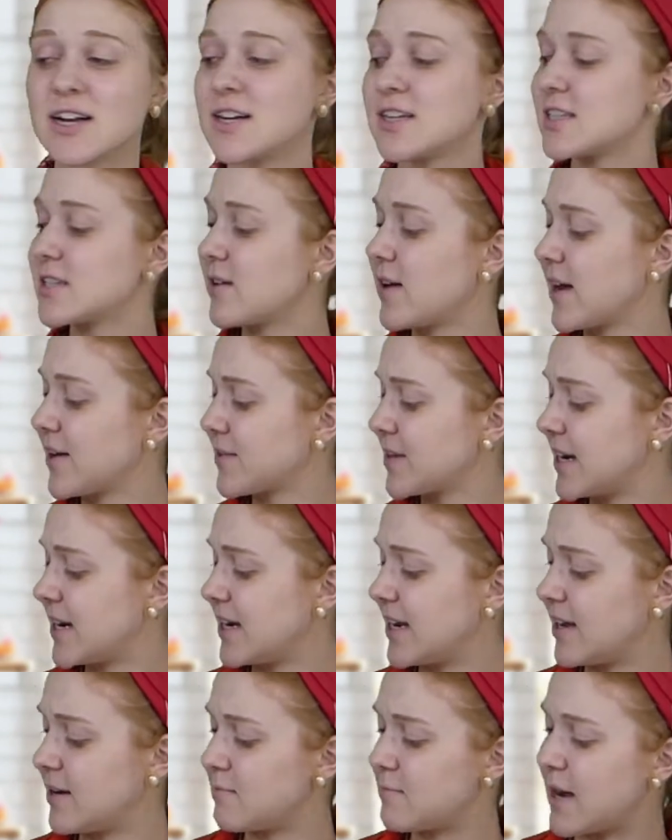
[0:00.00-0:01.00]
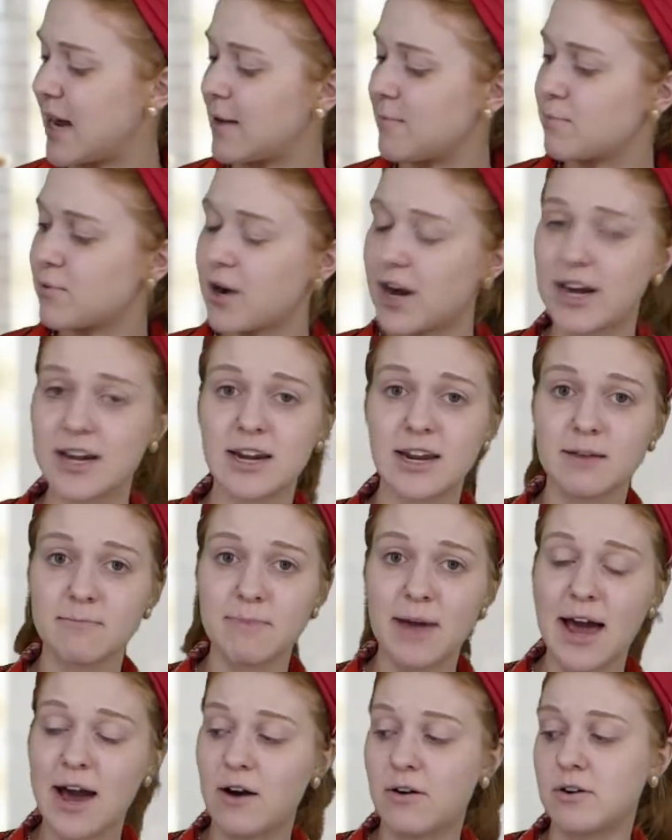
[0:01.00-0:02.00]
So I'm gonna need my brightening
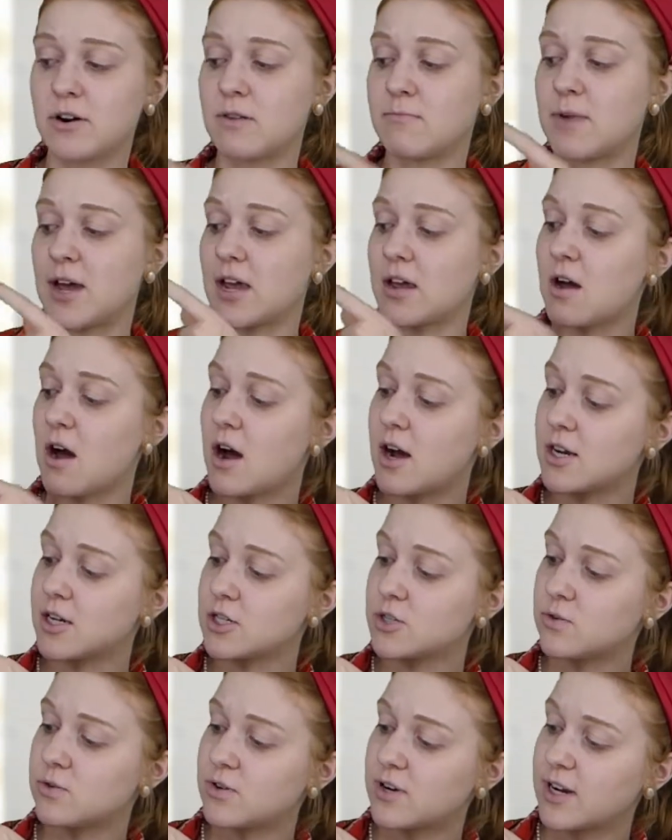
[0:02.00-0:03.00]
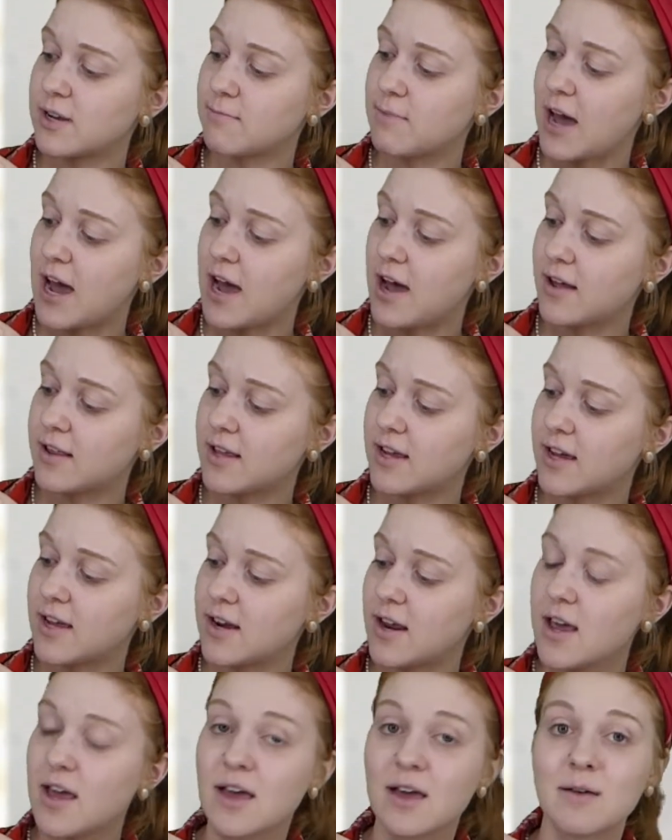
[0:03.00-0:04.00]
powder, my contouring palette,
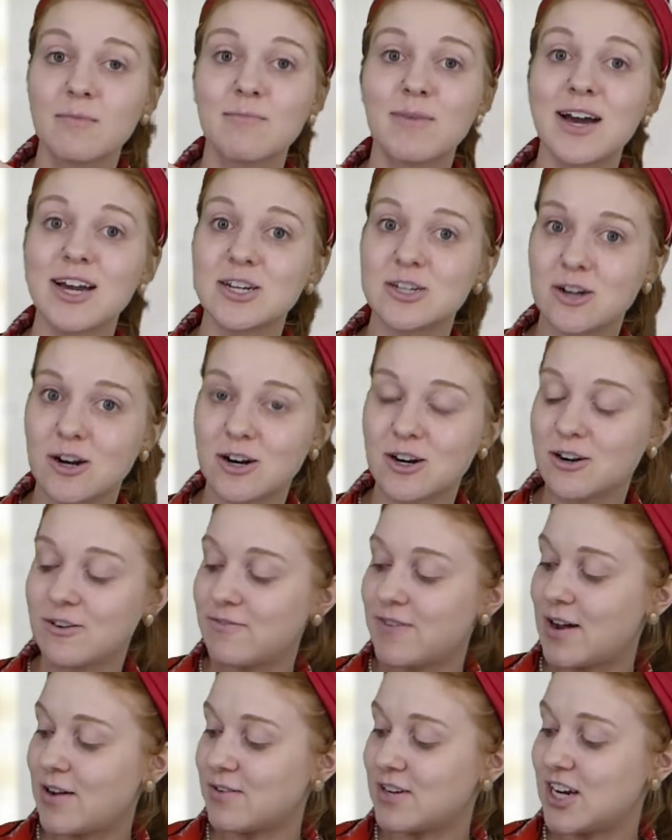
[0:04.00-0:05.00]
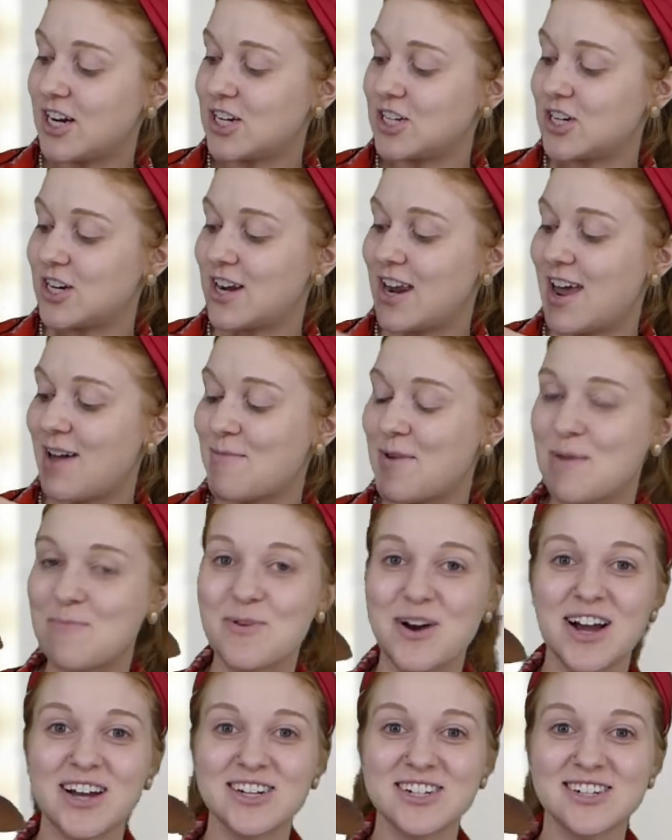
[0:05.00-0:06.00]
my darker foundation, and my
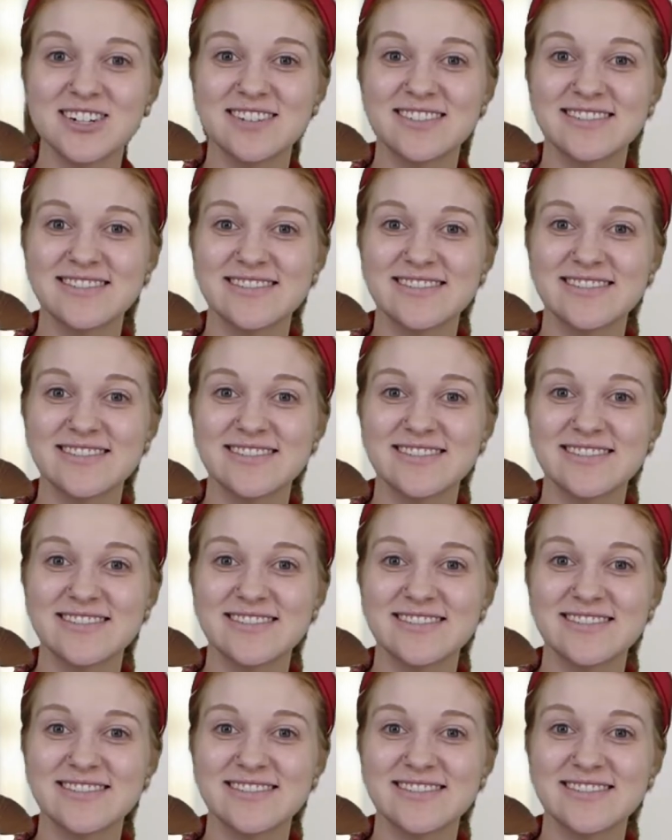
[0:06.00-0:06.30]
brush.